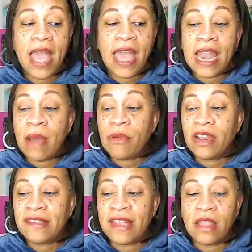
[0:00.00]
and I'm going
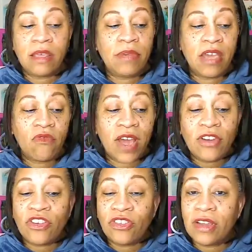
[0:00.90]
to tell them get
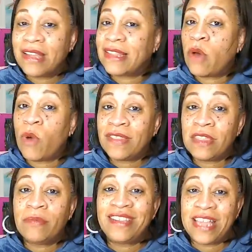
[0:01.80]
registered because I want
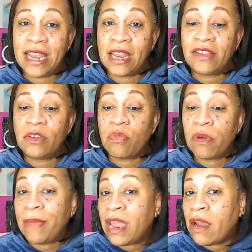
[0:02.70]
them to get into
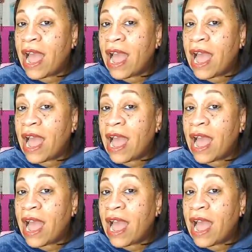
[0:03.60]
Premiere.